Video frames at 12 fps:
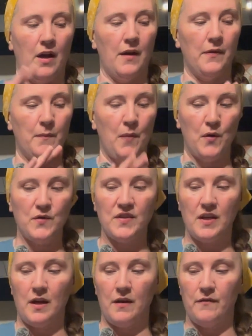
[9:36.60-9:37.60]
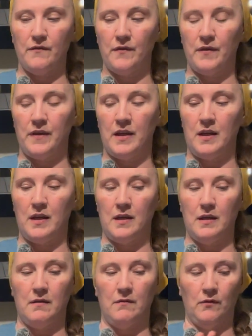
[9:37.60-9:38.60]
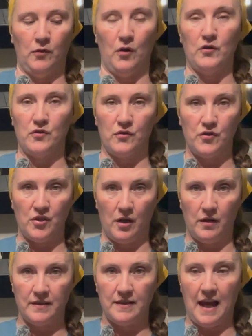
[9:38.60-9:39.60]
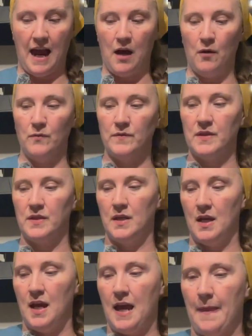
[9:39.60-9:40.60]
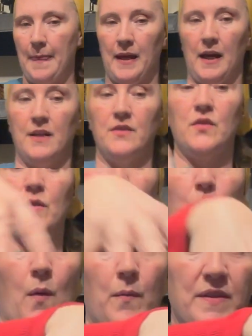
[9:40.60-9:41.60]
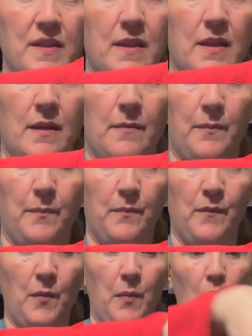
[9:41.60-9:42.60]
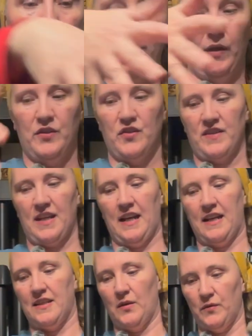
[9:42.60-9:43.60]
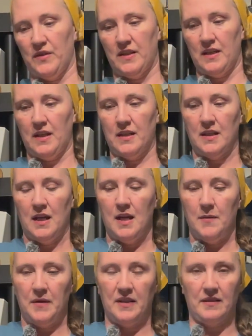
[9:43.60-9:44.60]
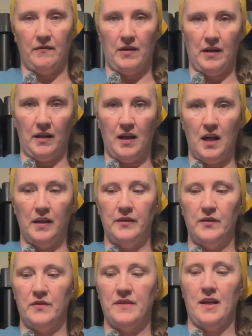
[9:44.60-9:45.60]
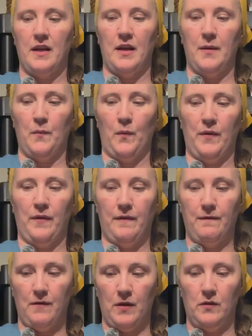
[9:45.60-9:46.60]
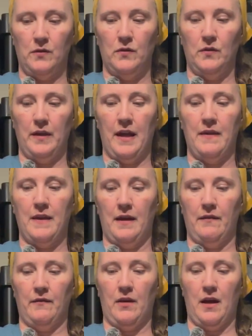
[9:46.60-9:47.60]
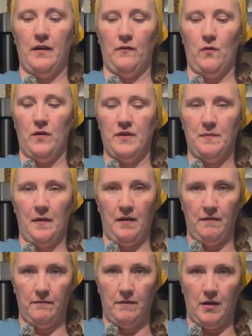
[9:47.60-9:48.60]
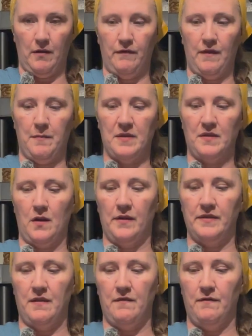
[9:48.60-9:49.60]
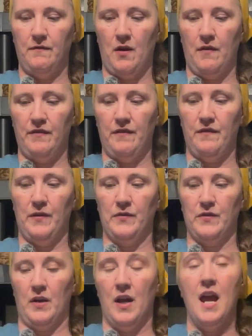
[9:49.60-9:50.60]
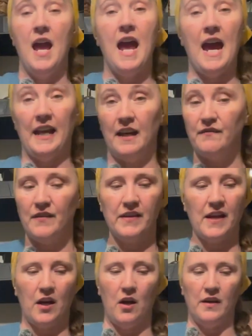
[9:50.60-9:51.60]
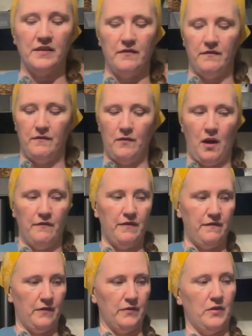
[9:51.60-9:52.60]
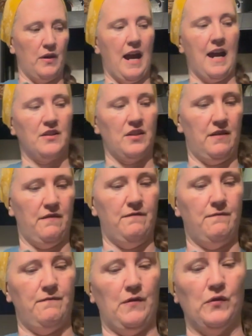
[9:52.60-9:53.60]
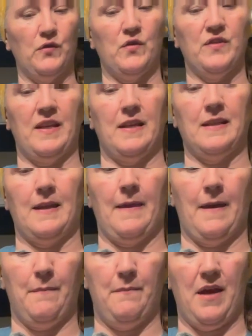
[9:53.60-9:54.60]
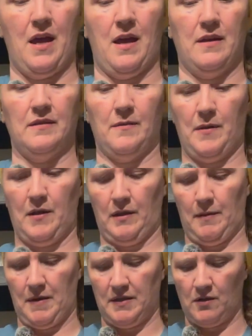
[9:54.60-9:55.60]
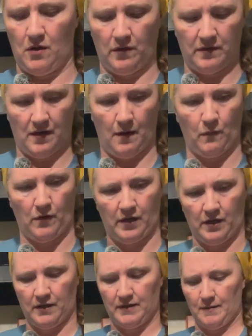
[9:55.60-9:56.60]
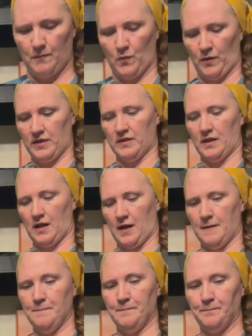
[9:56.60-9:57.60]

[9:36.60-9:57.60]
most of the larger chunks out, and then I took what was in the bowl and just kind of tilted it, because I've got a colander set up with a funnel, and then I've got, of course, my famous coffee filter. And I find that coffee filter actually filters it the best. Apparently my tongue stopped working at some point today.